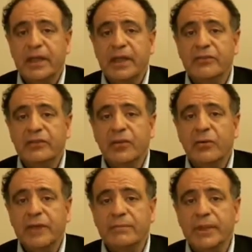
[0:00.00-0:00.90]
As you
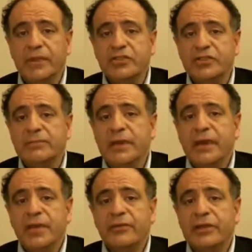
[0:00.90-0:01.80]
know, in Belgium,
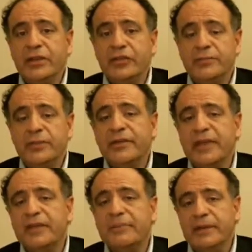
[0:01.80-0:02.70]

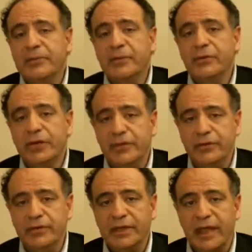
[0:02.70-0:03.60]
32% of people who are
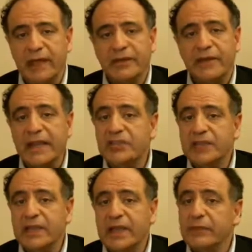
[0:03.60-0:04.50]
euthanized are
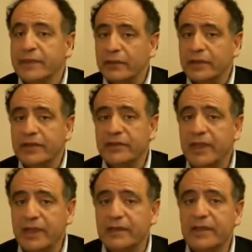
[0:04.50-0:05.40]
actually done without
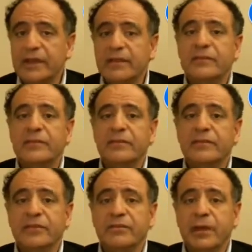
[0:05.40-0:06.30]
consent. This
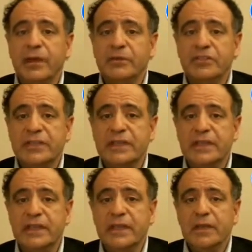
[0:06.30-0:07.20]
was published in
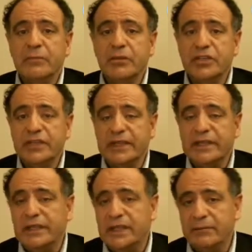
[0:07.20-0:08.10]
the British and
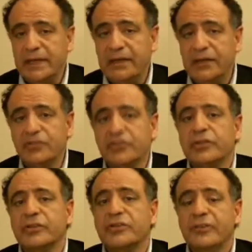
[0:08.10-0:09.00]
Canadian Medical
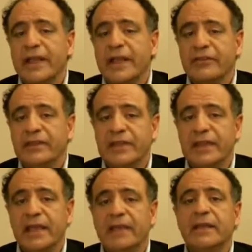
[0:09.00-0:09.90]
Journal in
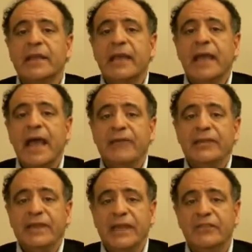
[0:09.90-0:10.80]
2010. Half
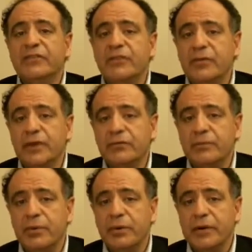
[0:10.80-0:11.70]
the cases go
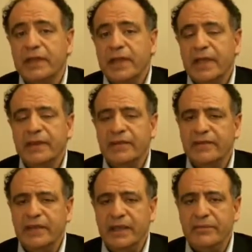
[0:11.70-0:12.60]
unreported. And the
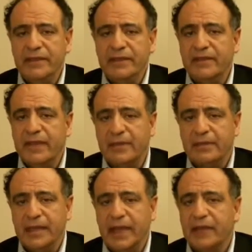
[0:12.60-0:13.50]
same thing that's
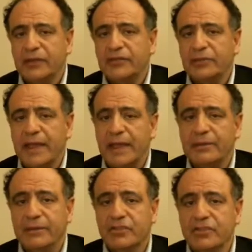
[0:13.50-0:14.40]
happening to adults will
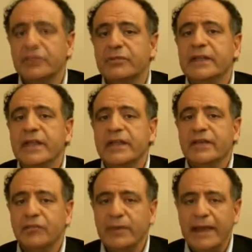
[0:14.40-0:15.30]
happen to children.
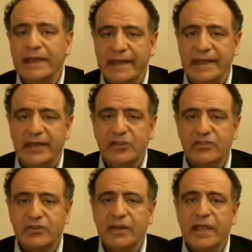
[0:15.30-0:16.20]
The great
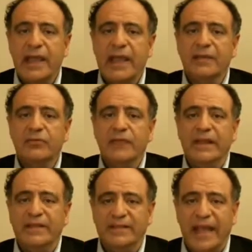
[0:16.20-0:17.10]
danger and the
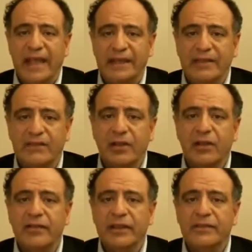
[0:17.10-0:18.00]
great sadness in
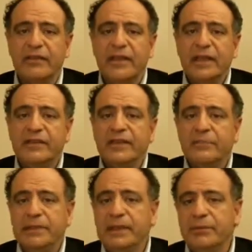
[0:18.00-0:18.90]
all this is
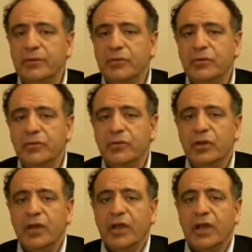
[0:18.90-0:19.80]
that people who
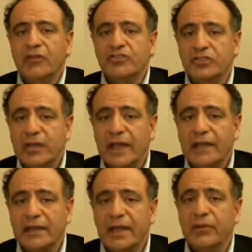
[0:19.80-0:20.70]
should
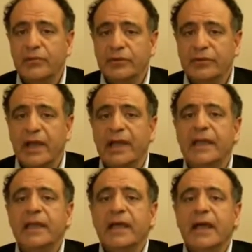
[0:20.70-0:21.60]
not die will die.
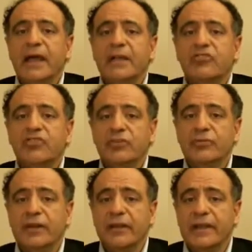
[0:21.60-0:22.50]

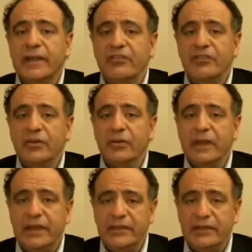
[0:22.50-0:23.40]
Children are, as you know,
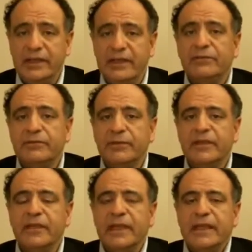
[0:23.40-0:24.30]
easily influenced.